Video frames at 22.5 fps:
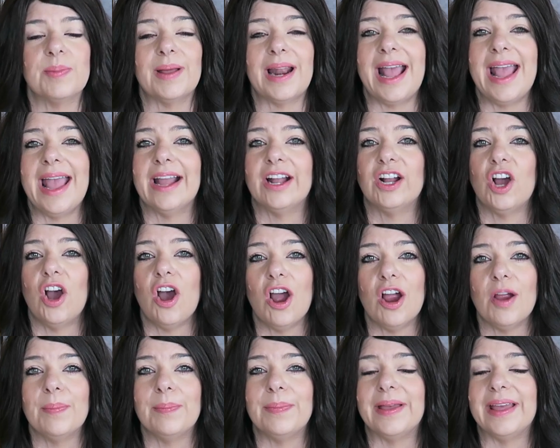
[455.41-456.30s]
But I had
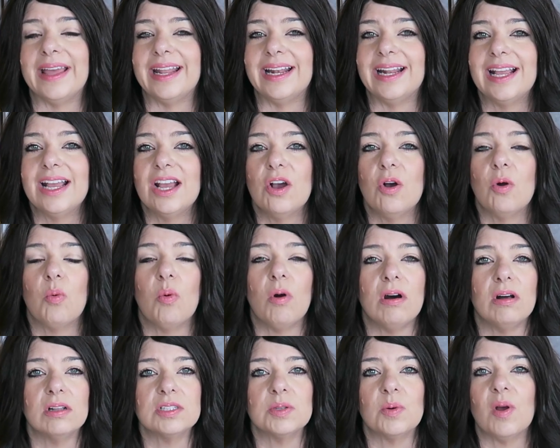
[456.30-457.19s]
carpet,
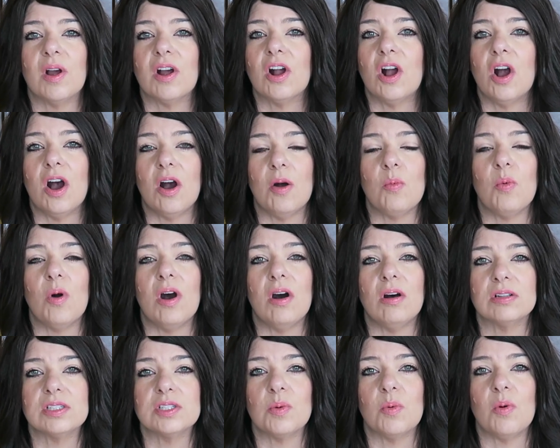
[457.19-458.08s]

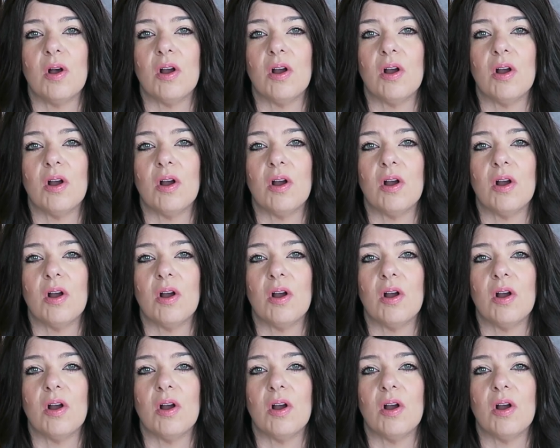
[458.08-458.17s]
wall-to-wall